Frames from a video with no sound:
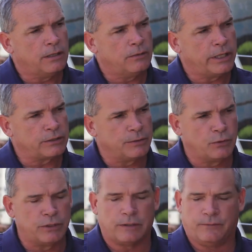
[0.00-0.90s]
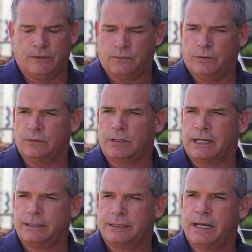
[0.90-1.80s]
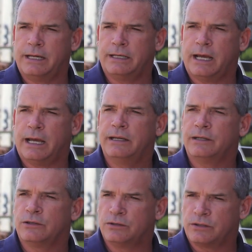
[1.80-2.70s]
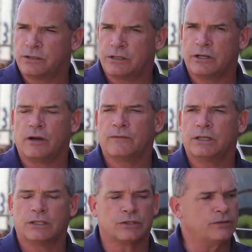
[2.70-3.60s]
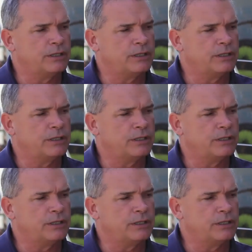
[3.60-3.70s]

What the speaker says: We actually put in a fifth wheel in 1989, introduced it to the RV industry in